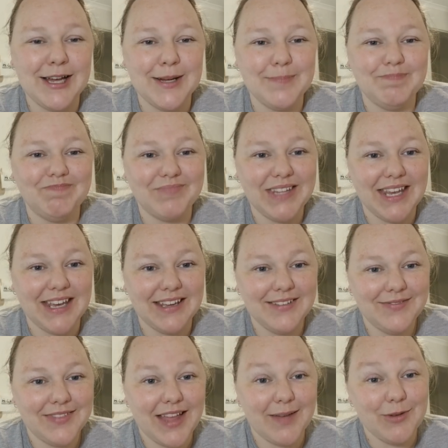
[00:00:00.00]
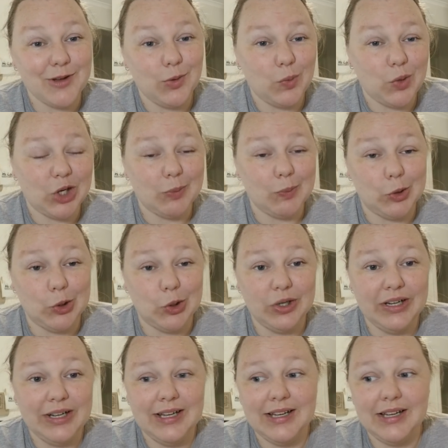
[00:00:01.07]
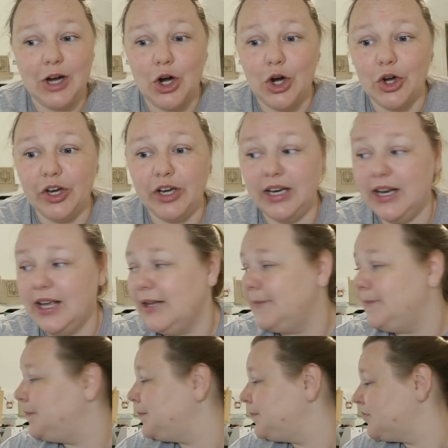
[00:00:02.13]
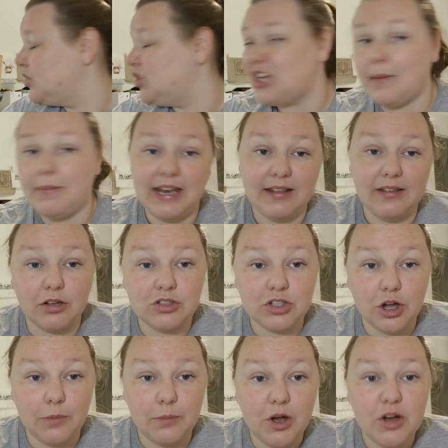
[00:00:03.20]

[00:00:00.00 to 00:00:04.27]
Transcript: Um, yeah, I'm going to work more on Japanese octagon